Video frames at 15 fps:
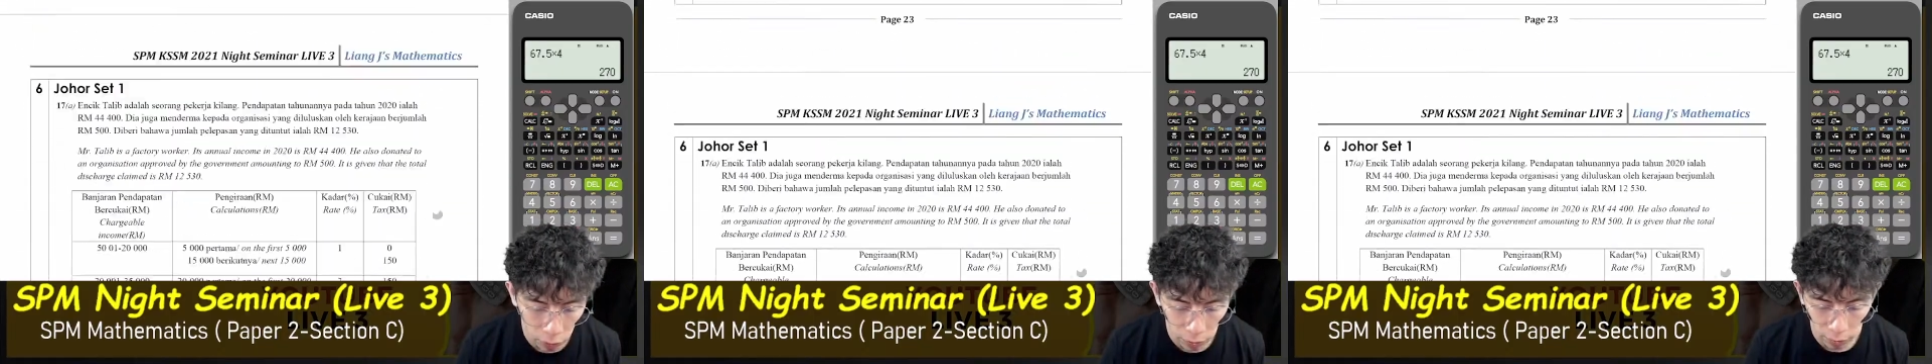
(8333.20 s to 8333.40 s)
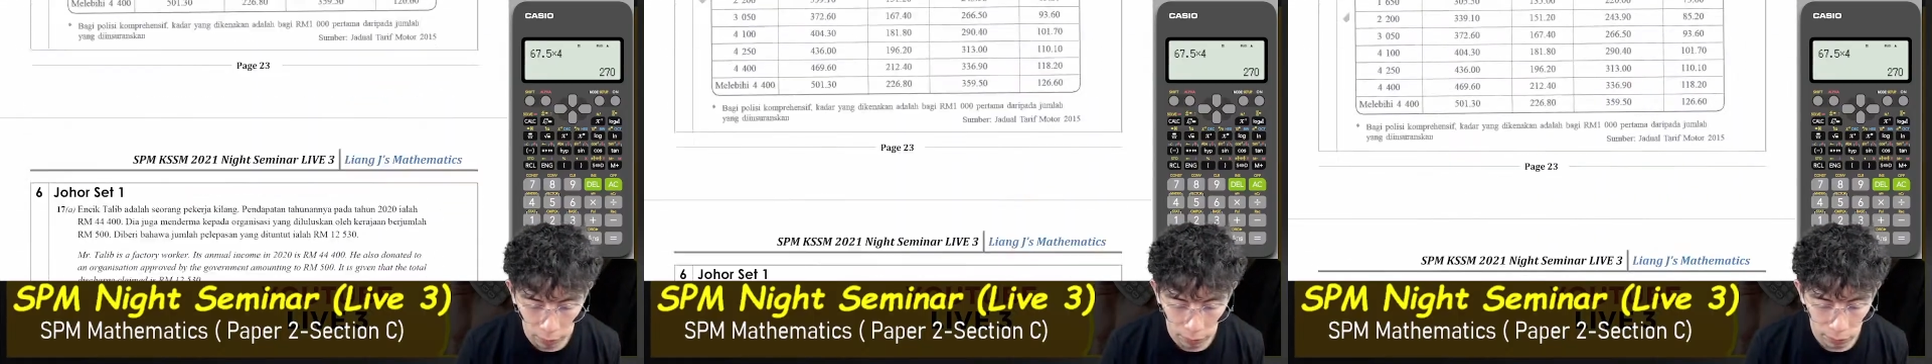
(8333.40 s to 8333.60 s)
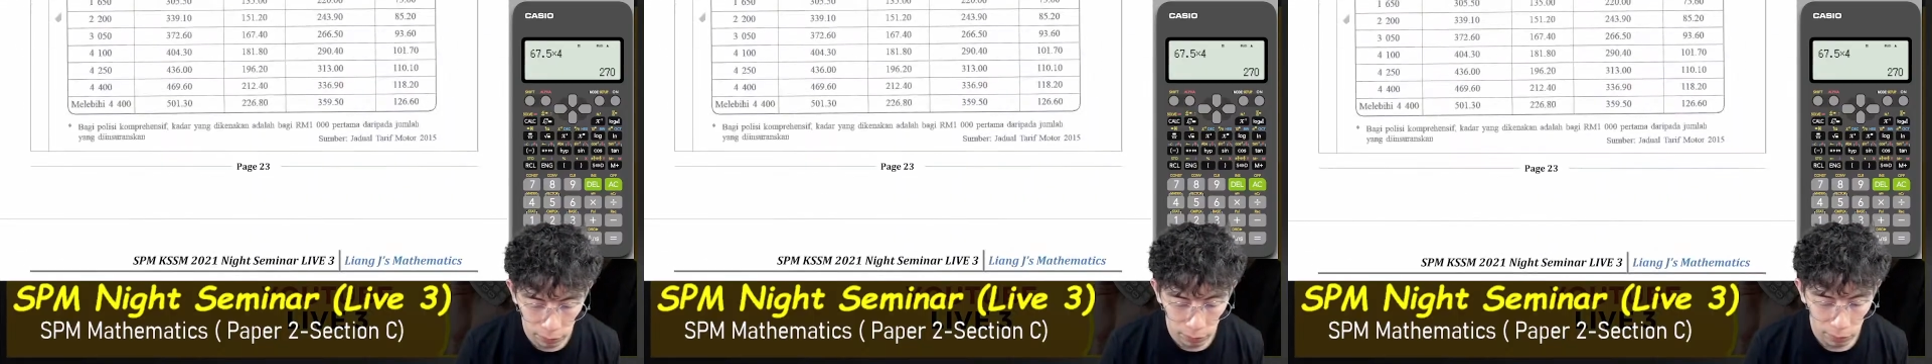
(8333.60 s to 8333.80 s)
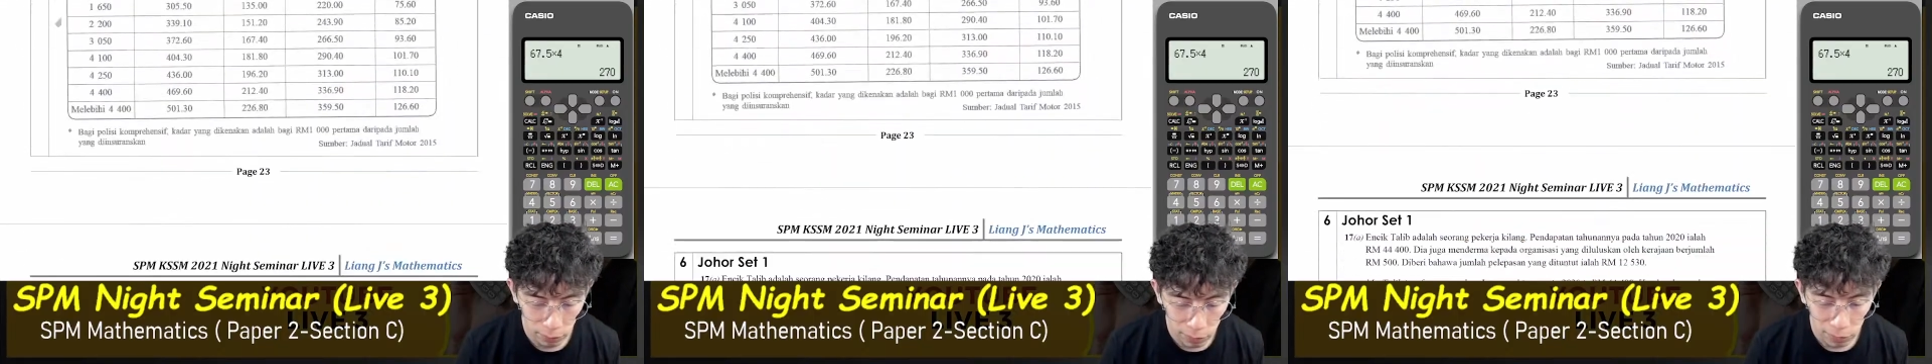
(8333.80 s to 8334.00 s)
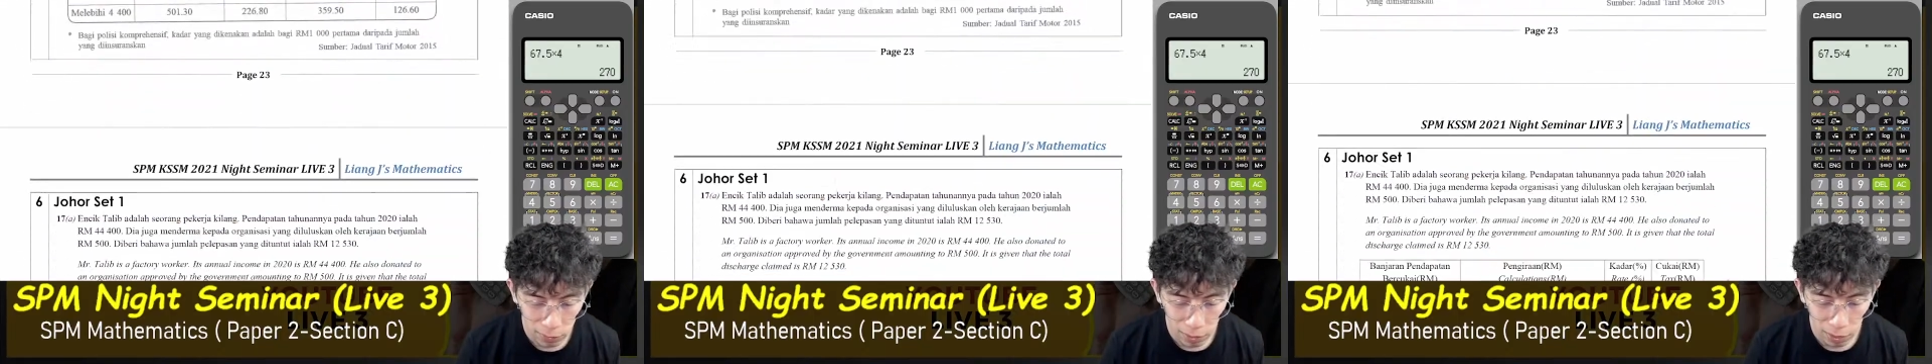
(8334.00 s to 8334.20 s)
thing.
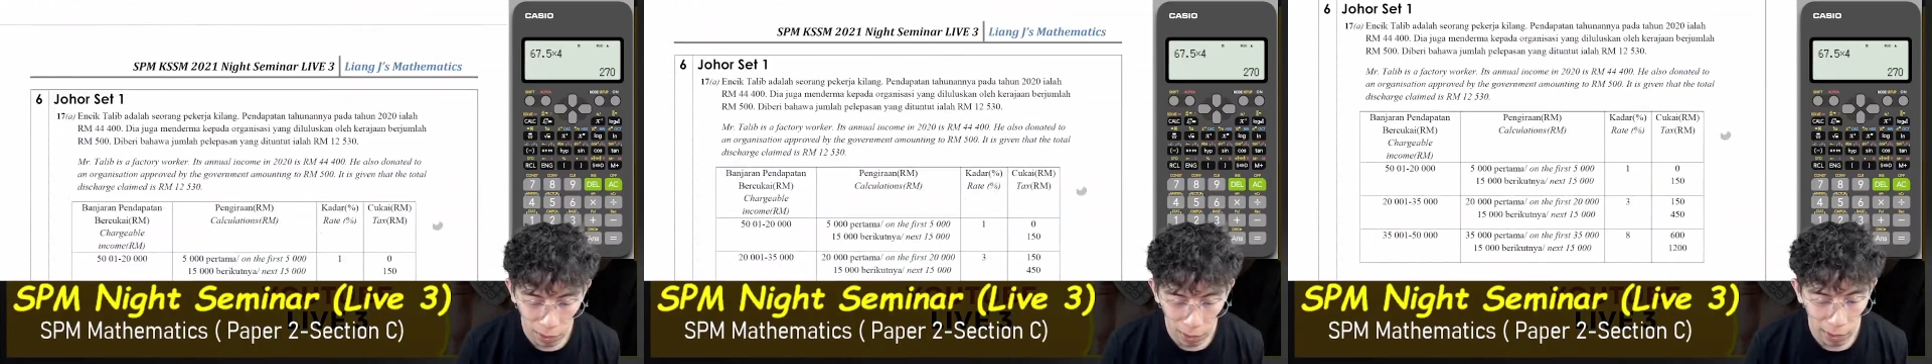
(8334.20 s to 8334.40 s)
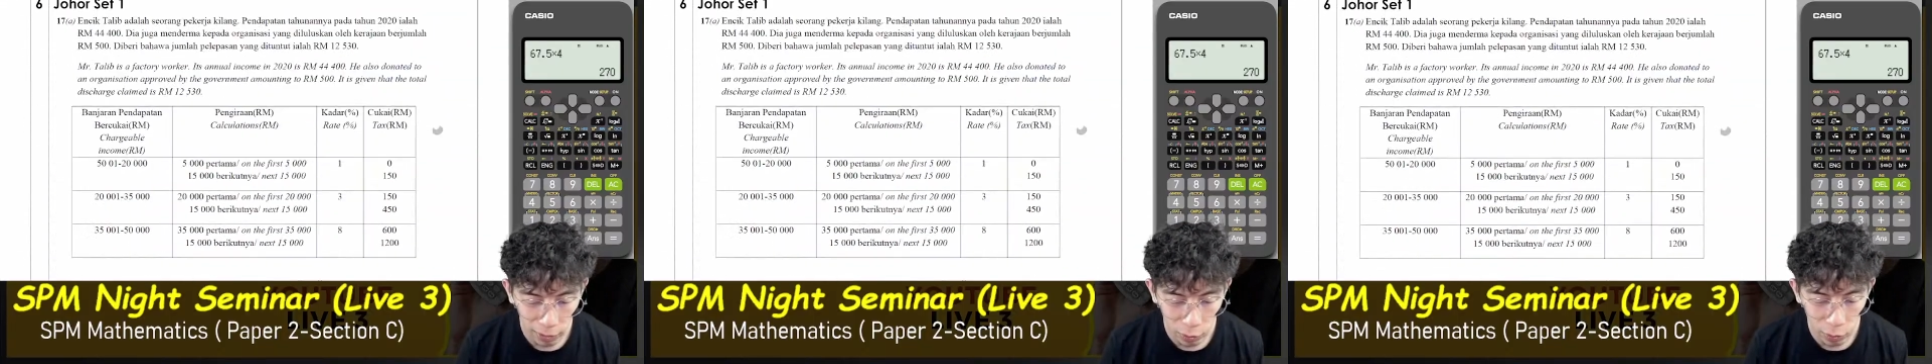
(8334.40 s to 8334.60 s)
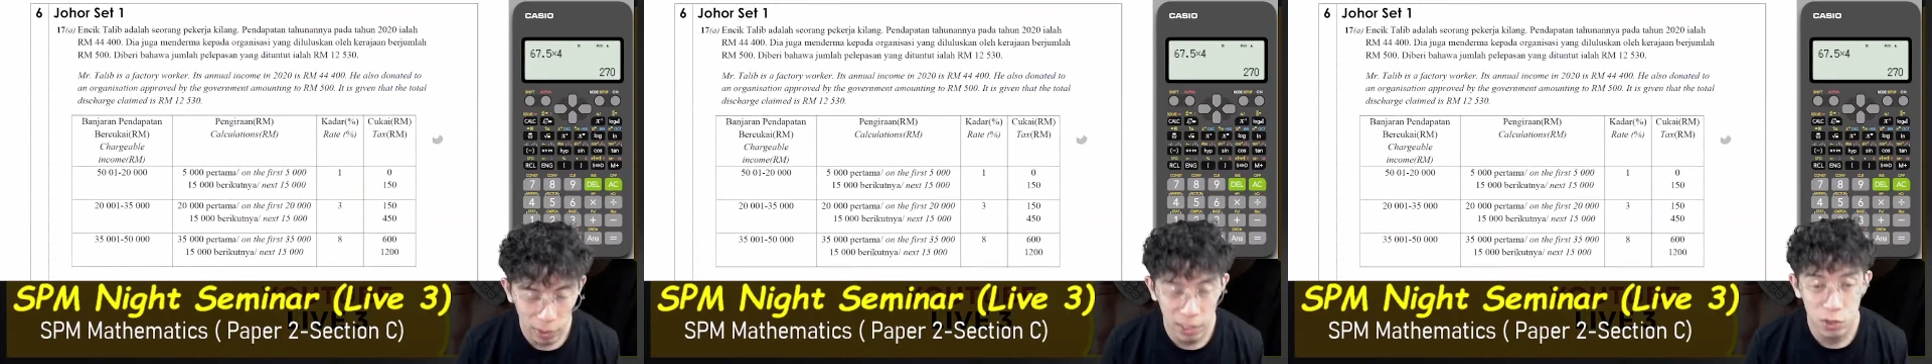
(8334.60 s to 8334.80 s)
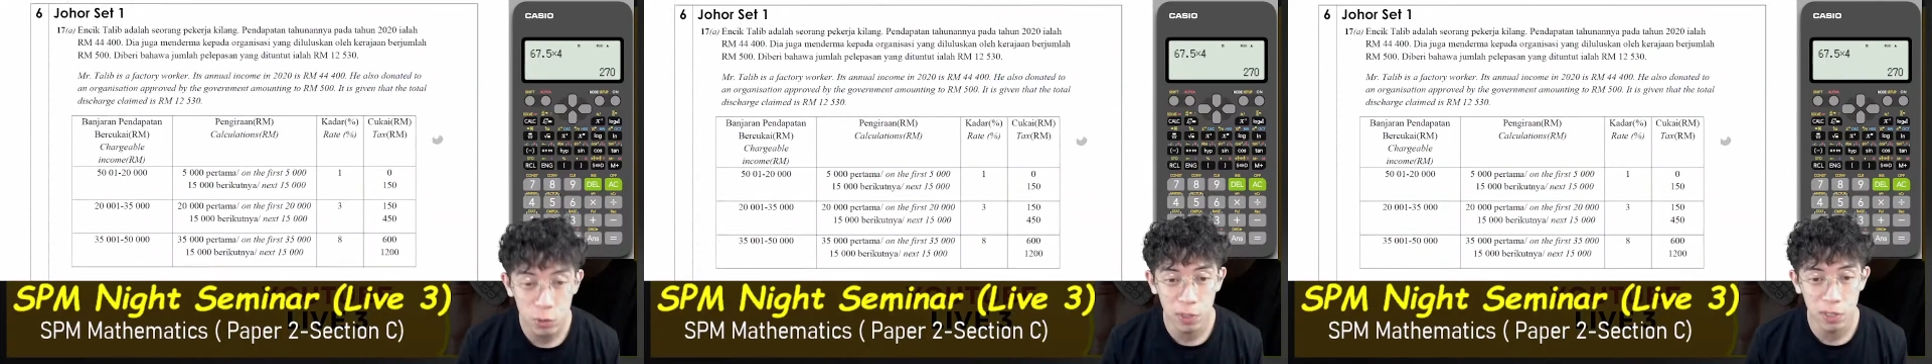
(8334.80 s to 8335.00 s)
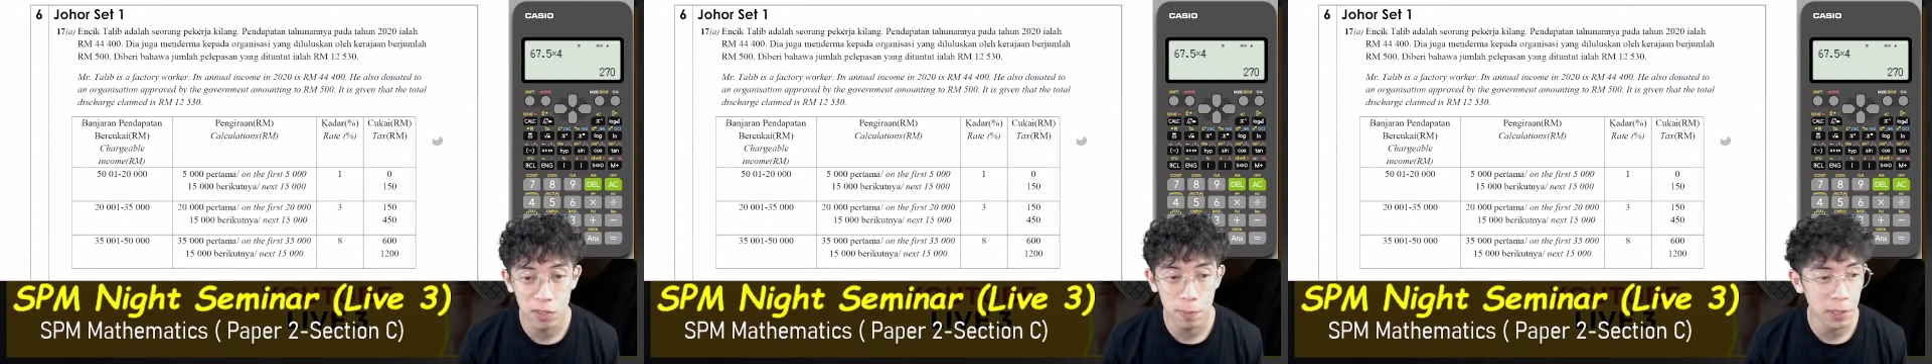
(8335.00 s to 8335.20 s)
I thought last
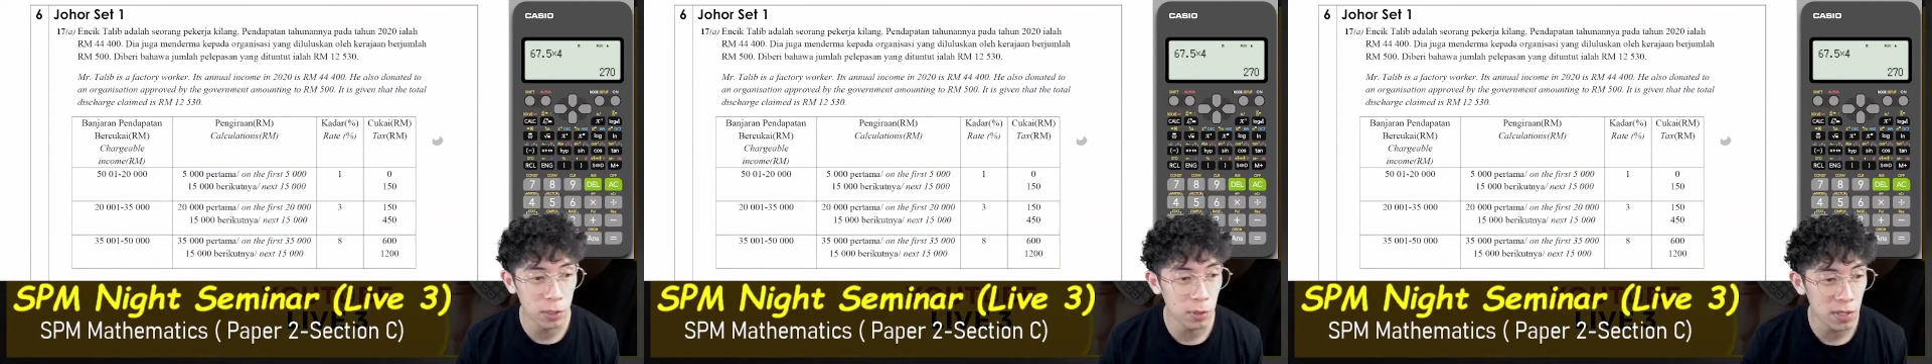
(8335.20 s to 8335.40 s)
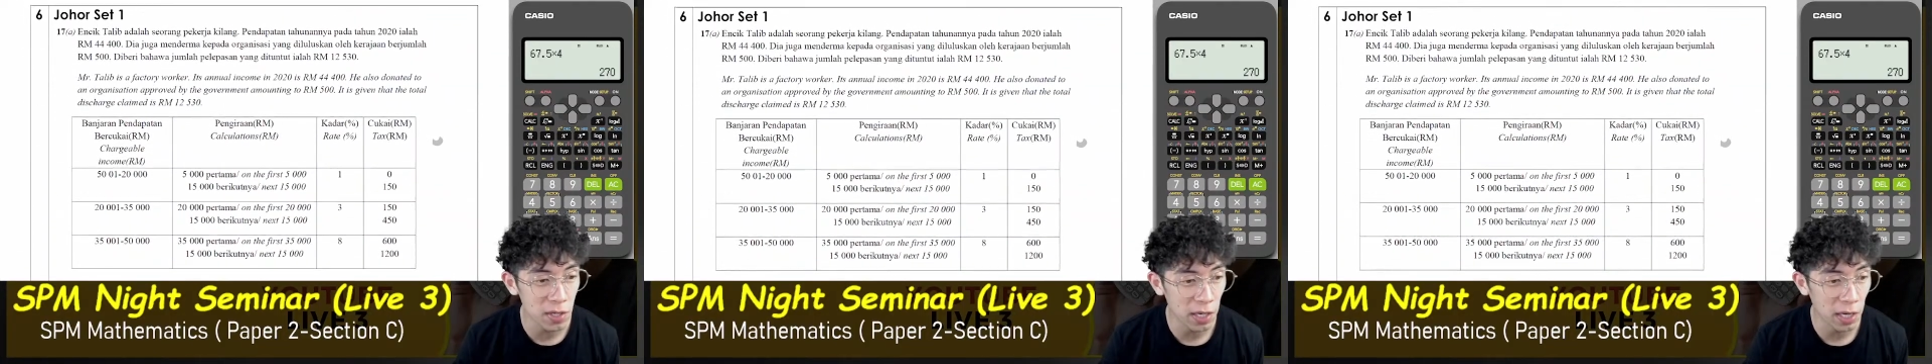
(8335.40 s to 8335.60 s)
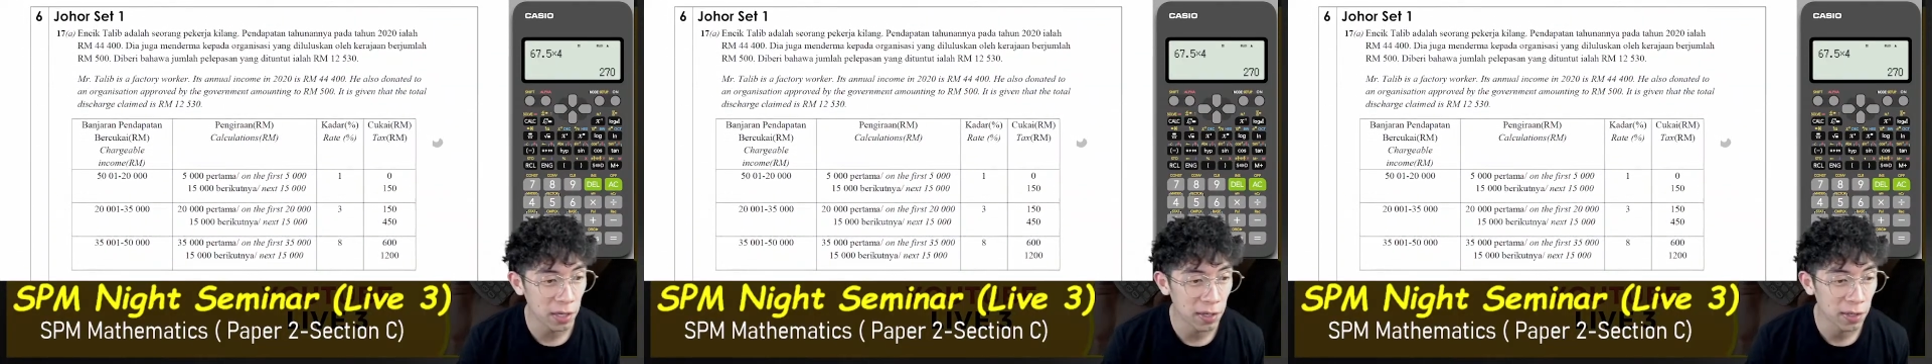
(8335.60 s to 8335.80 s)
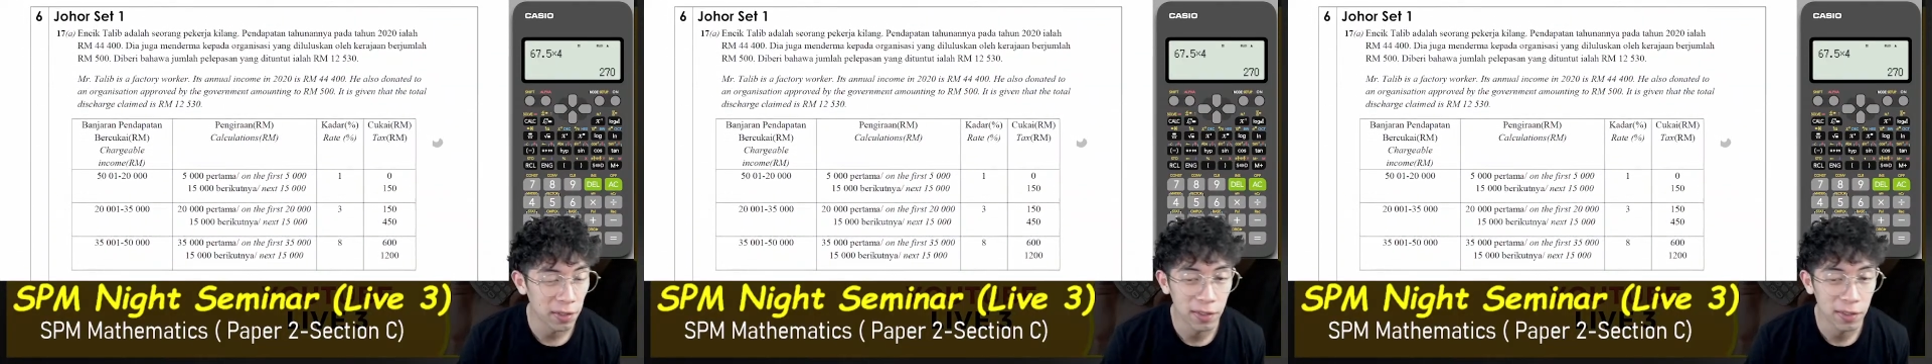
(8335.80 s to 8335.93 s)
one is matrix again.